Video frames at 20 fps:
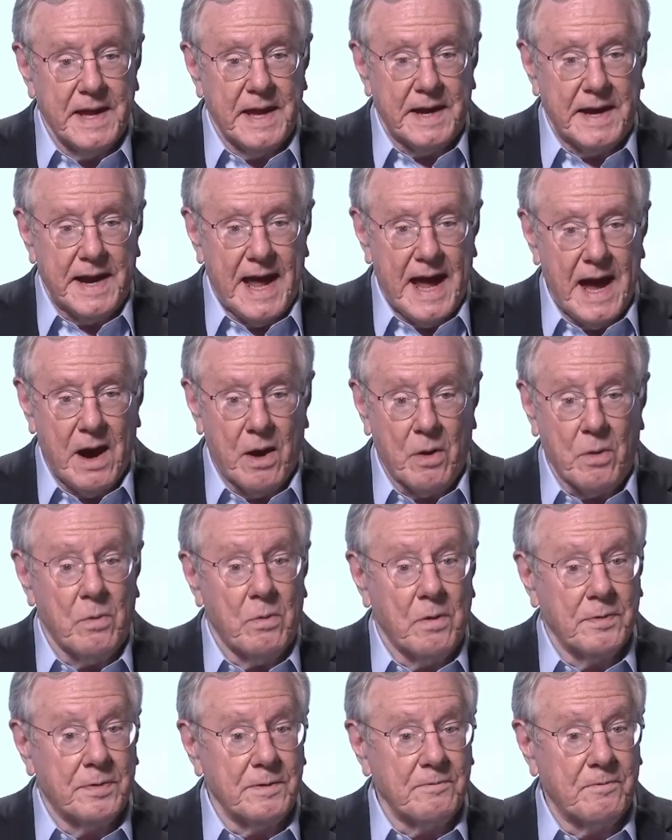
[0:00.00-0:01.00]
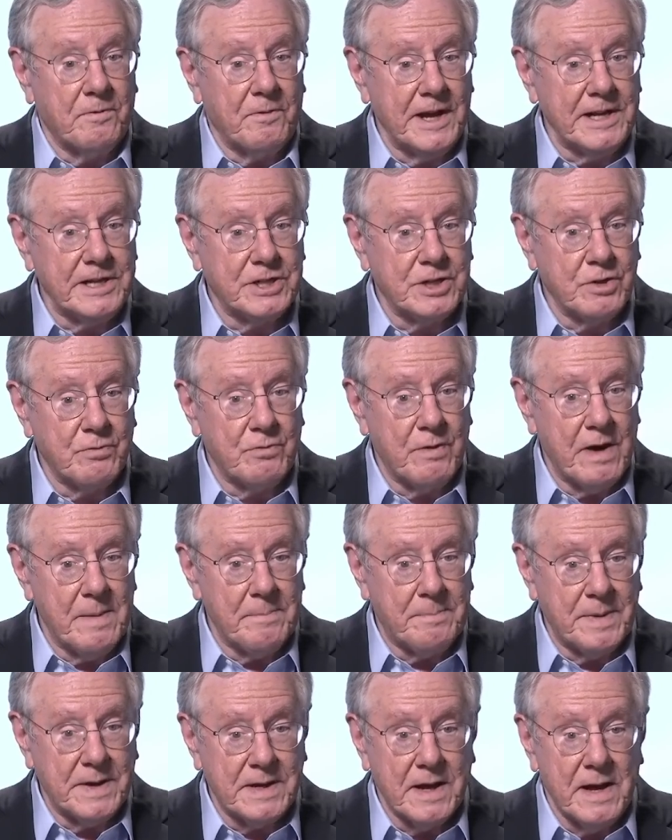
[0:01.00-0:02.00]
Now, with inflation
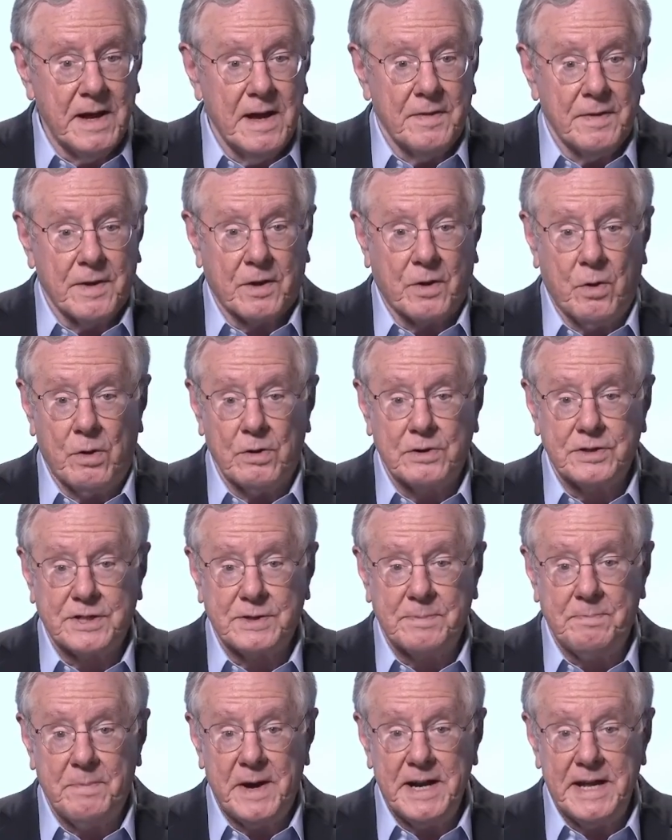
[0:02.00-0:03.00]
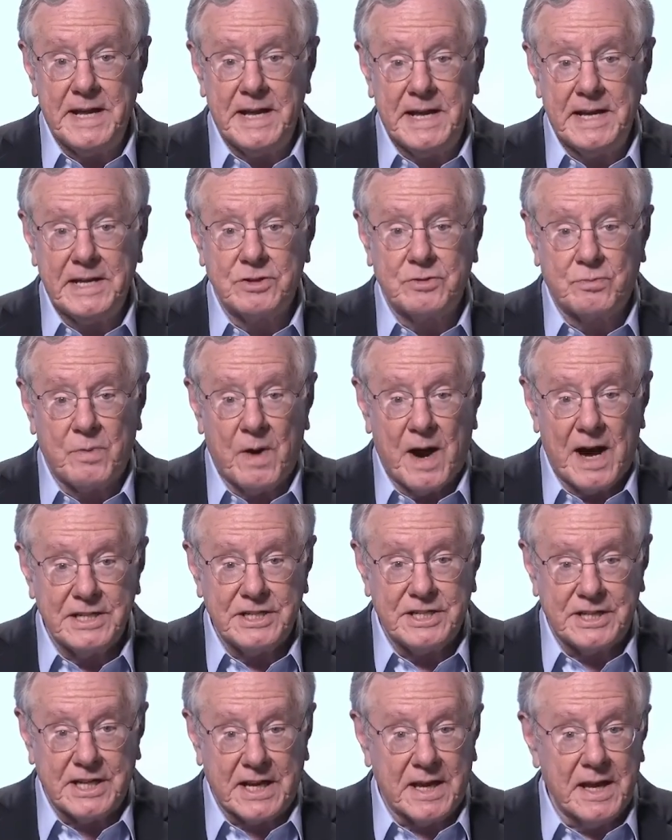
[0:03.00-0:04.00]
rampant, the cost of money is
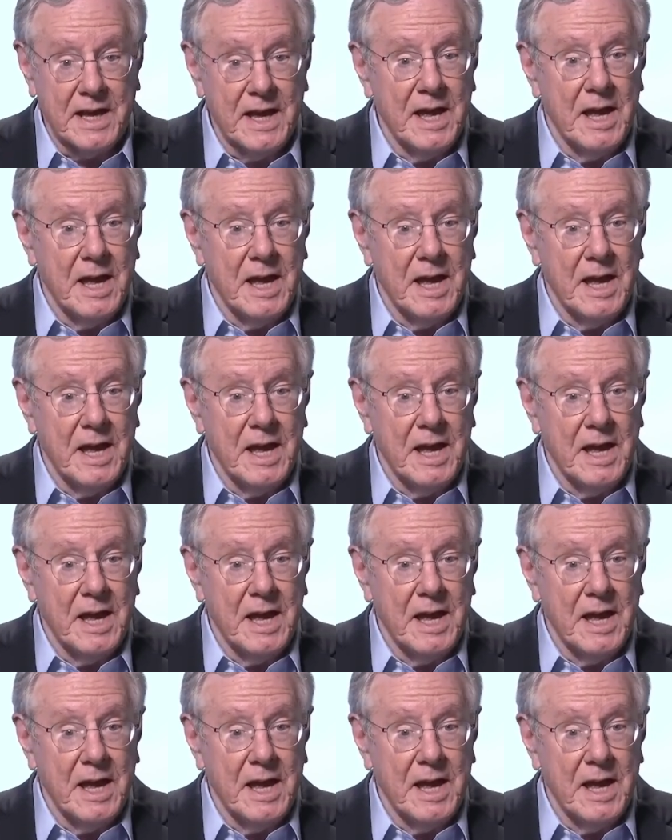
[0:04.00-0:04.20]
rising,